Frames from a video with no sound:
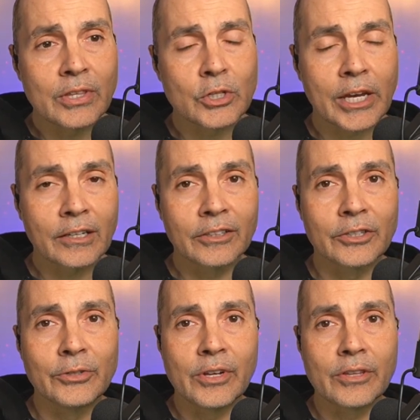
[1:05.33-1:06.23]
channel or
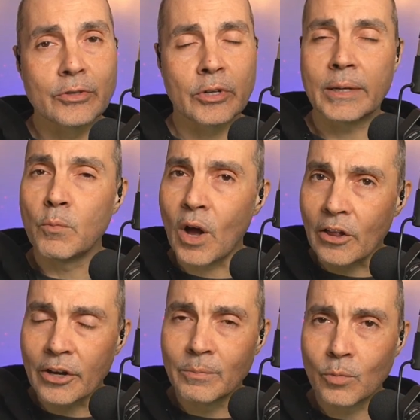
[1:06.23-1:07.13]
new to the stream,
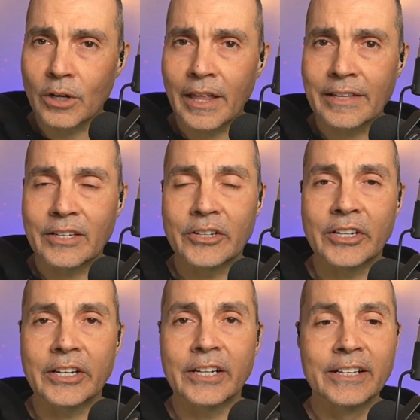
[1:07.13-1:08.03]
welcome. We're glad that you're
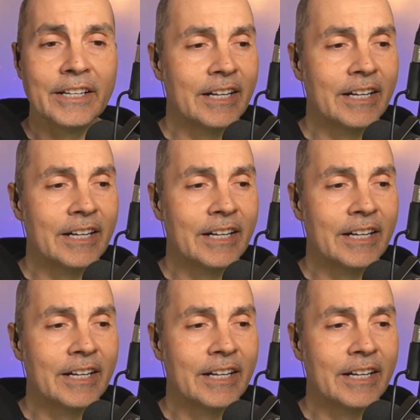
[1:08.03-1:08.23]
here.